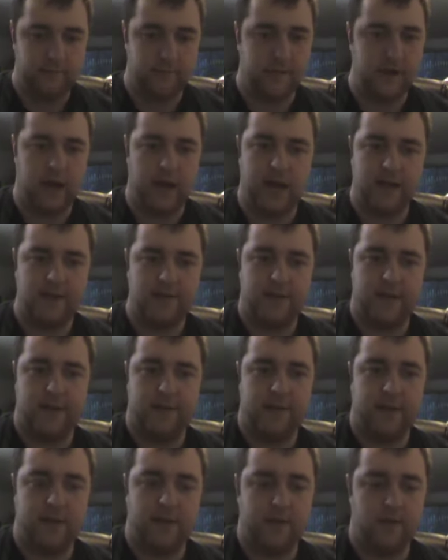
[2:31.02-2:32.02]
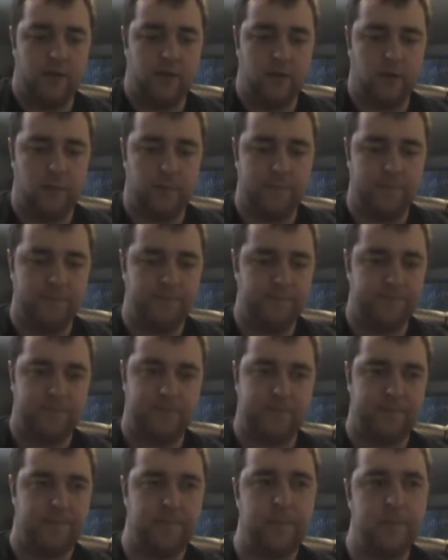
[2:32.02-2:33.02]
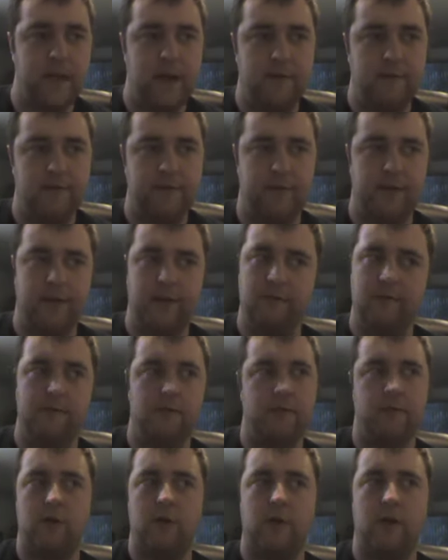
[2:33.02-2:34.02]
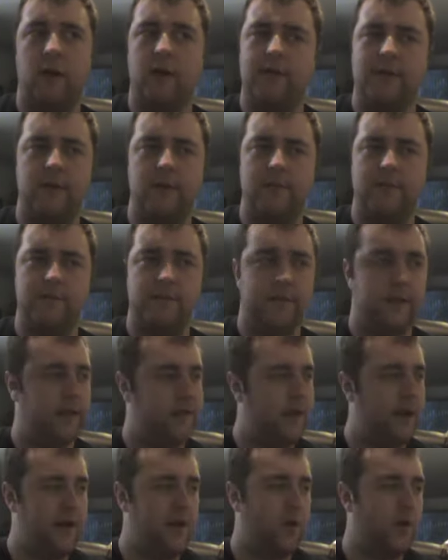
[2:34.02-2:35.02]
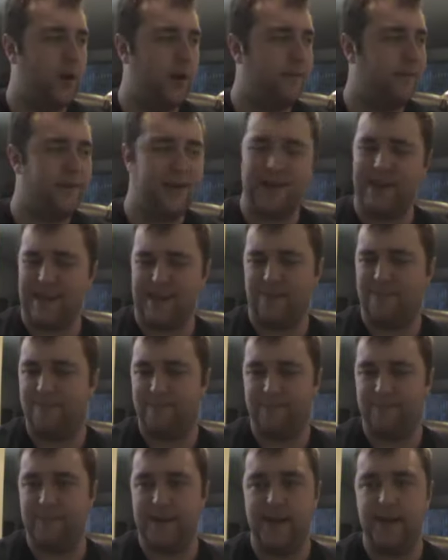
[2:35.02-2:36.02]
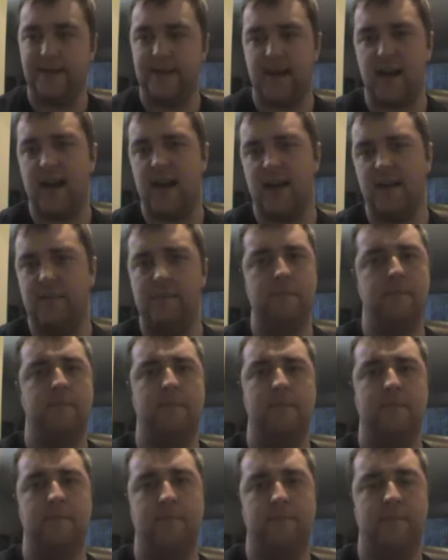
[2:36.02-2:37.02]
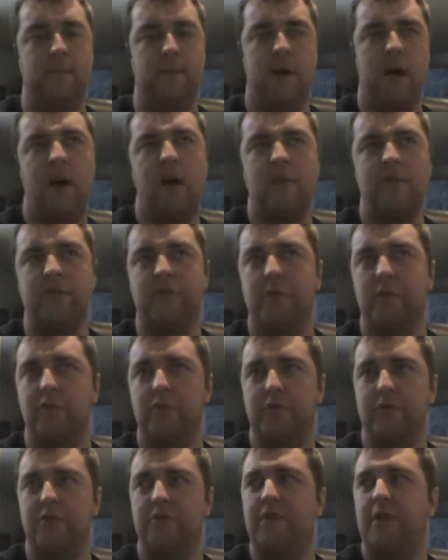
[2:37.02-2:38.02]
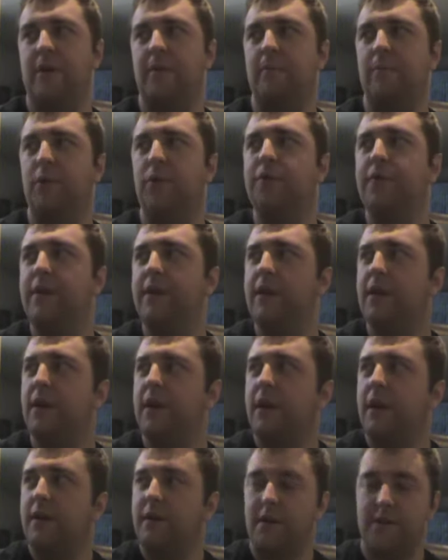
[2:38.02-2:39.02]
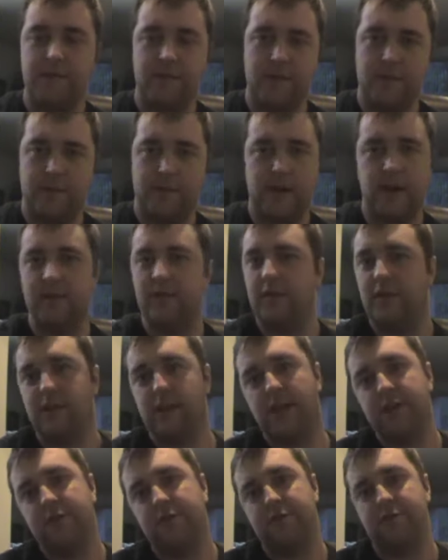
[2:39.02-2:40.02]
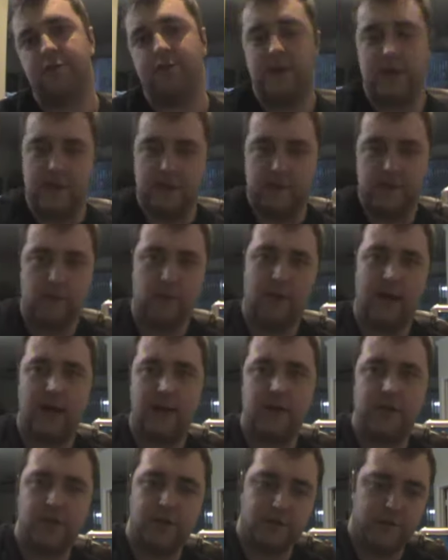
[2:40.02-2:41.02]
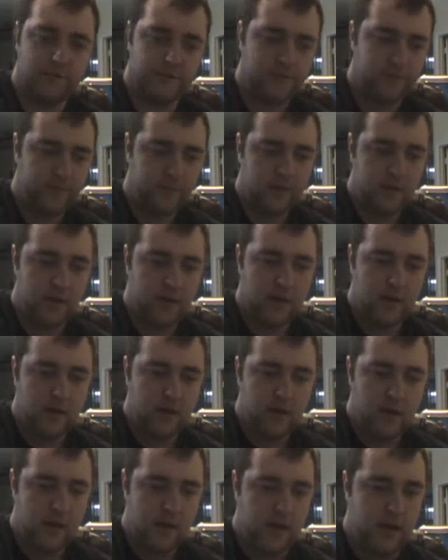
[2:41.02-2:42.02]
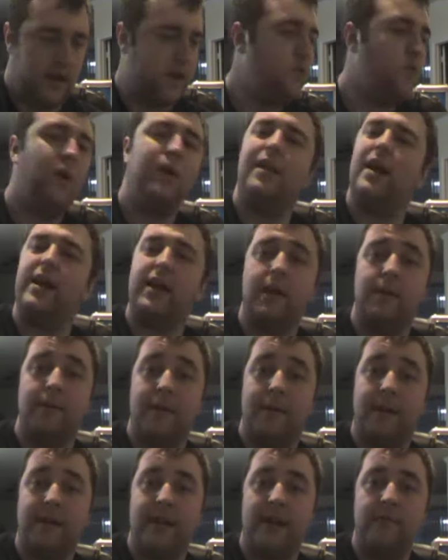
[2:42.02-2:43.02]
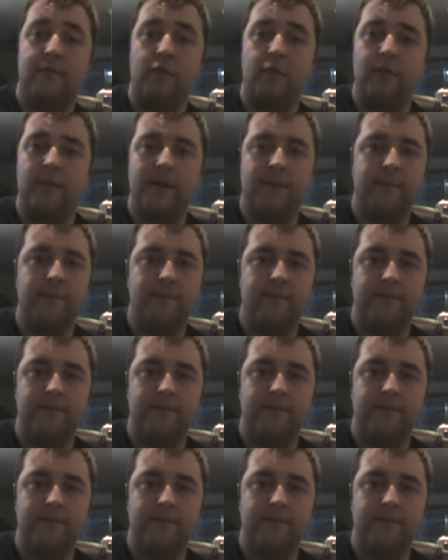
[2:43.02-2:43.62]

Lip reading: concept, like the whole everything was all awesome. It's not going up for any big time Oscars. It's just like a movie just to get you on the edge of your seats to watch. And that's what I like about that movie.